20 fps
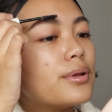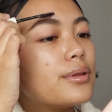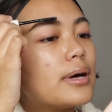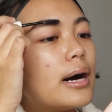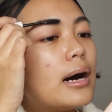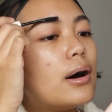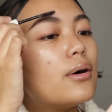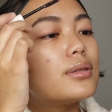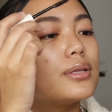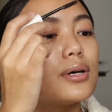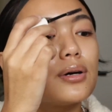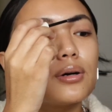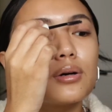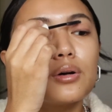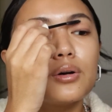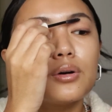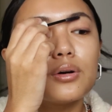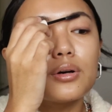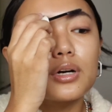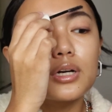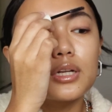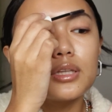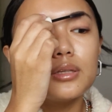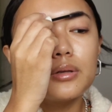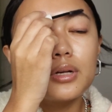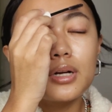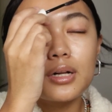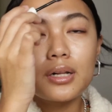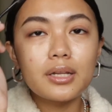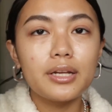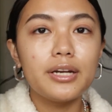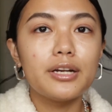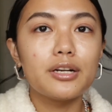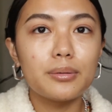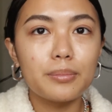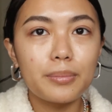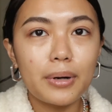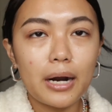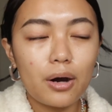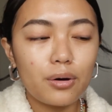without a good
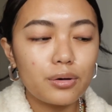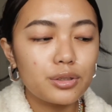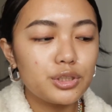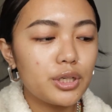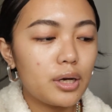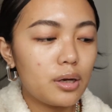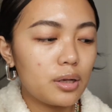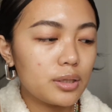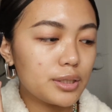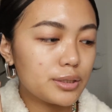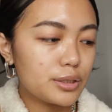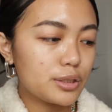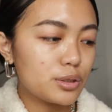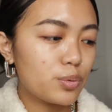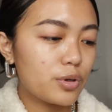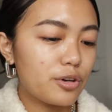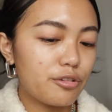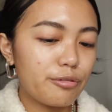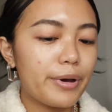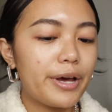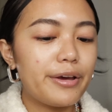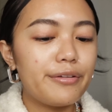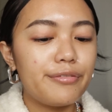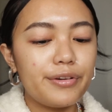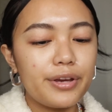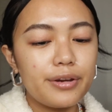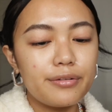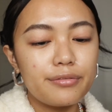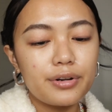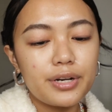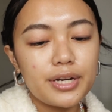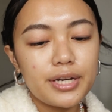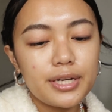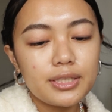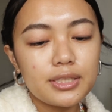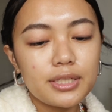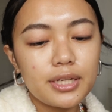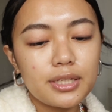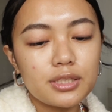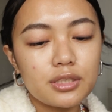clear brow gel. This is one of my
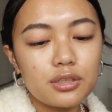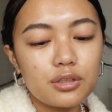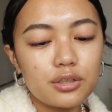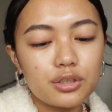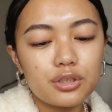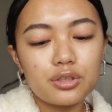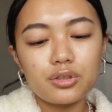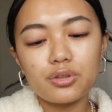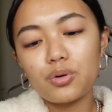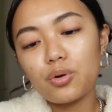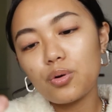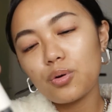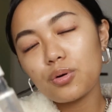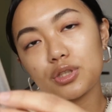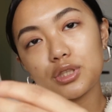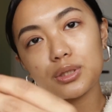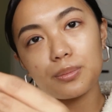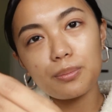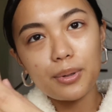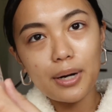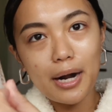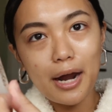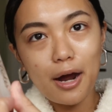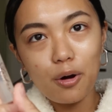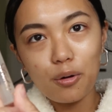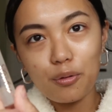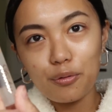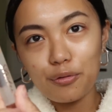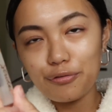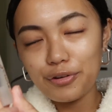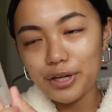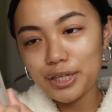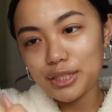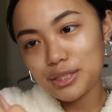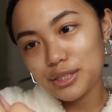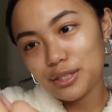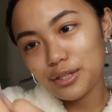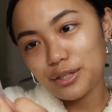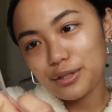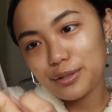favorites. It's the Strokes Brow
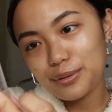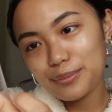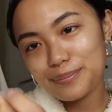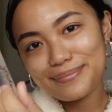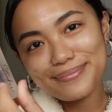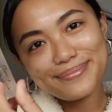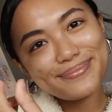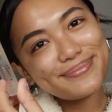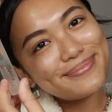Fixer.